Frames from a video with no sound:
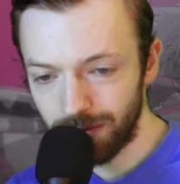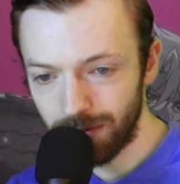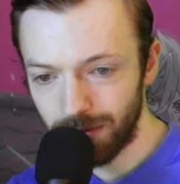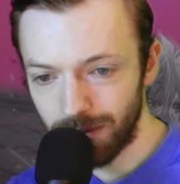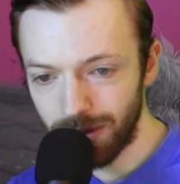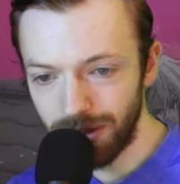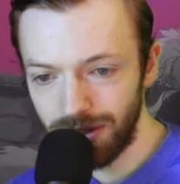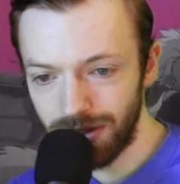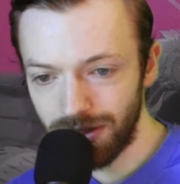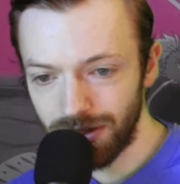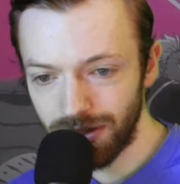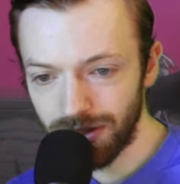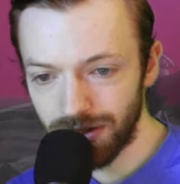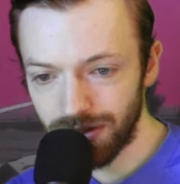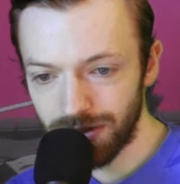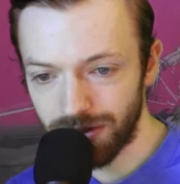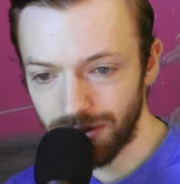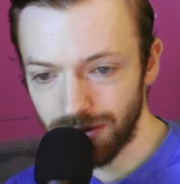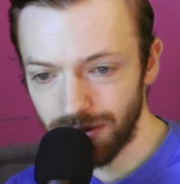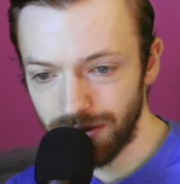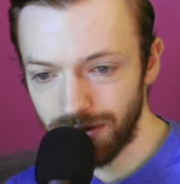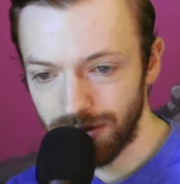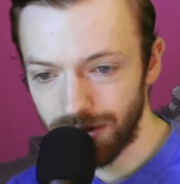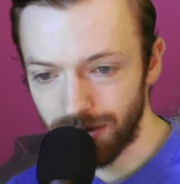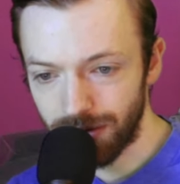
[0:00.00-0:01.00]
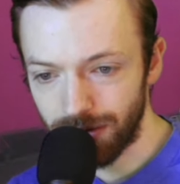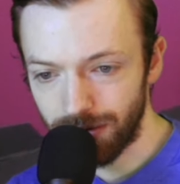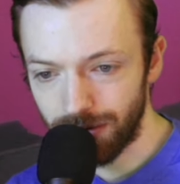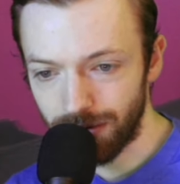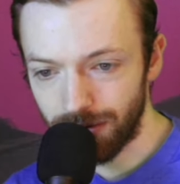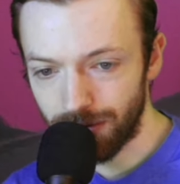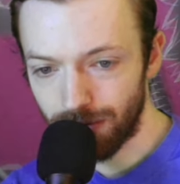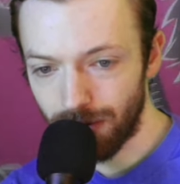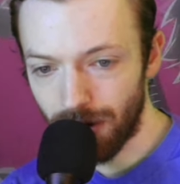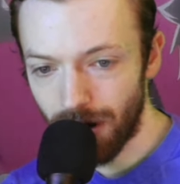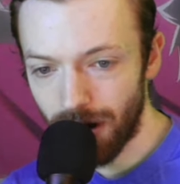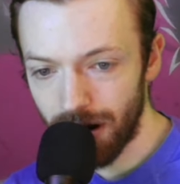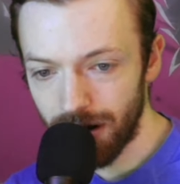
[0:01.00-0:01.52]
Bleach is a series that
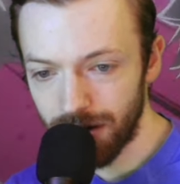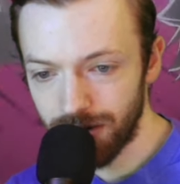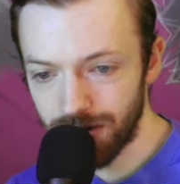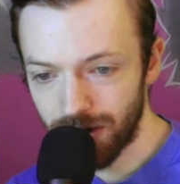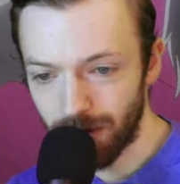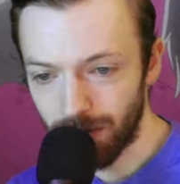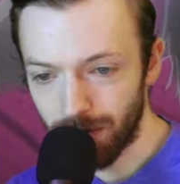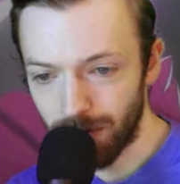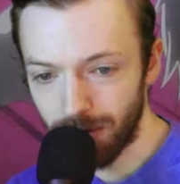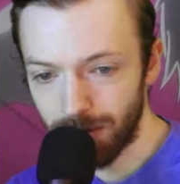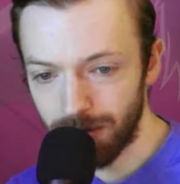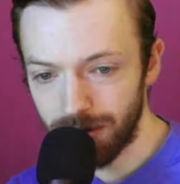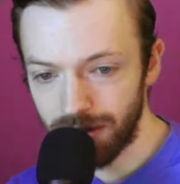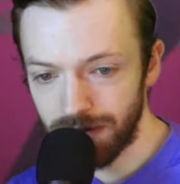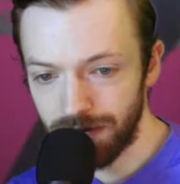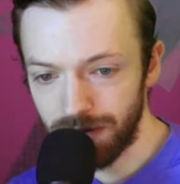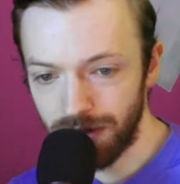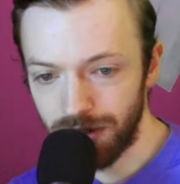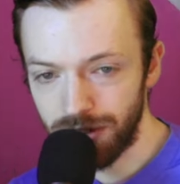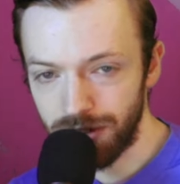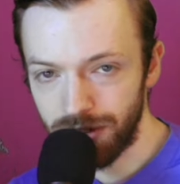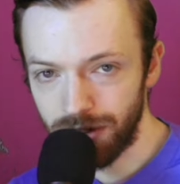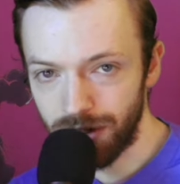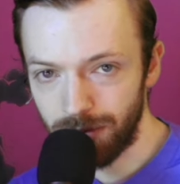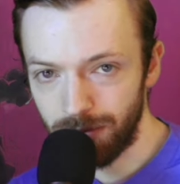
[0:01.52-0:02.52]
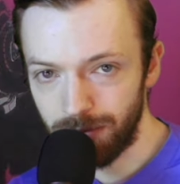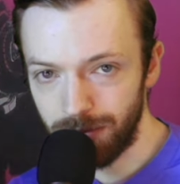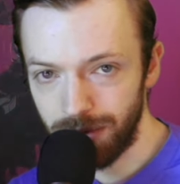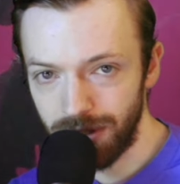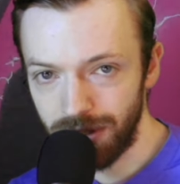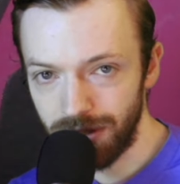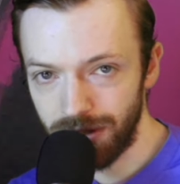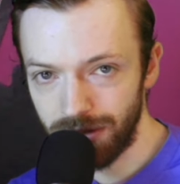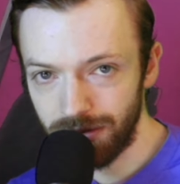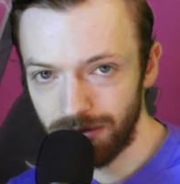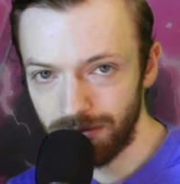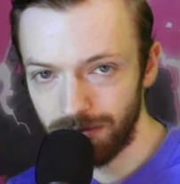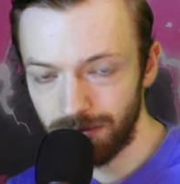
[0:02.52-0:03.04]
rides on moments of Ichigo
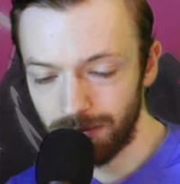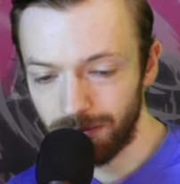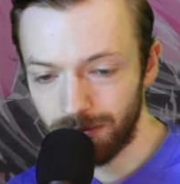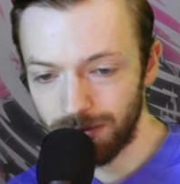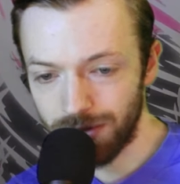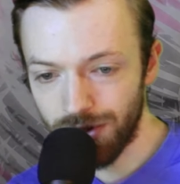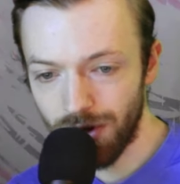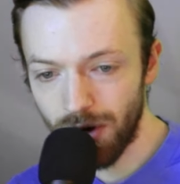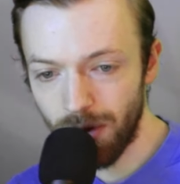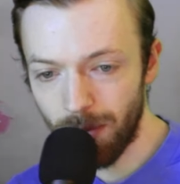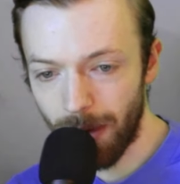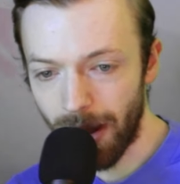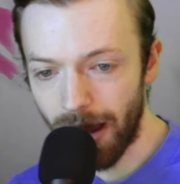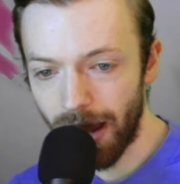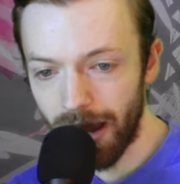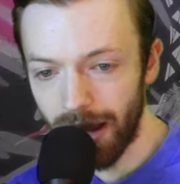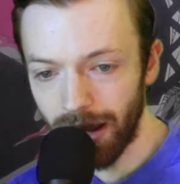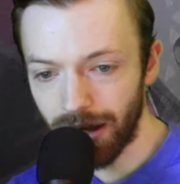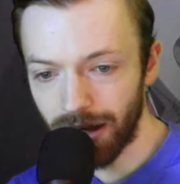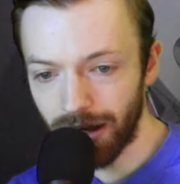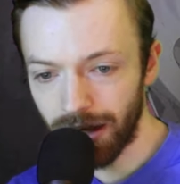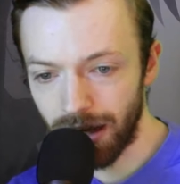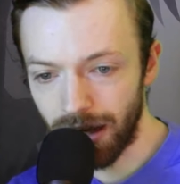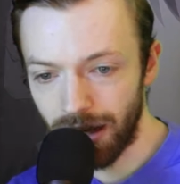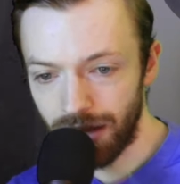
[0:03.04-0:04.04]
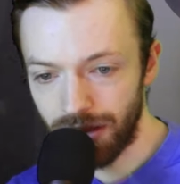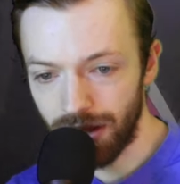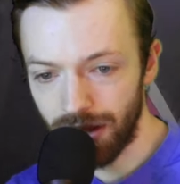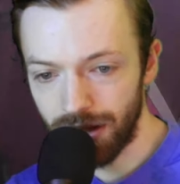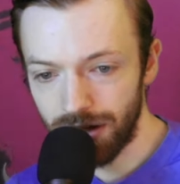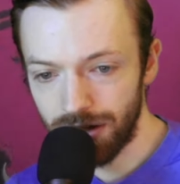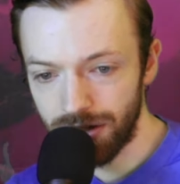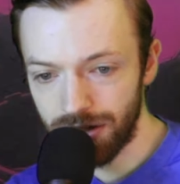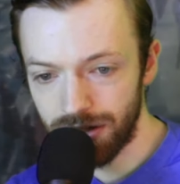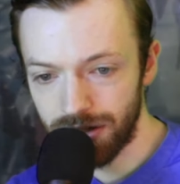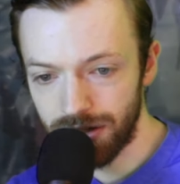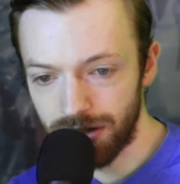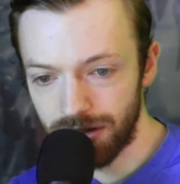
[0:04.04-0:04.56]
being so back and then
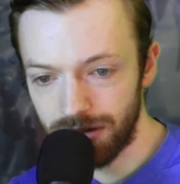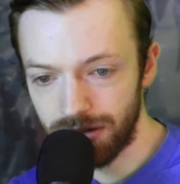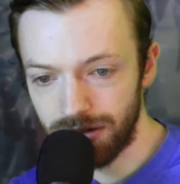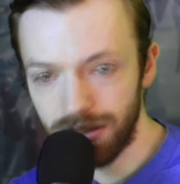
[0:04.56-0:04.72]
just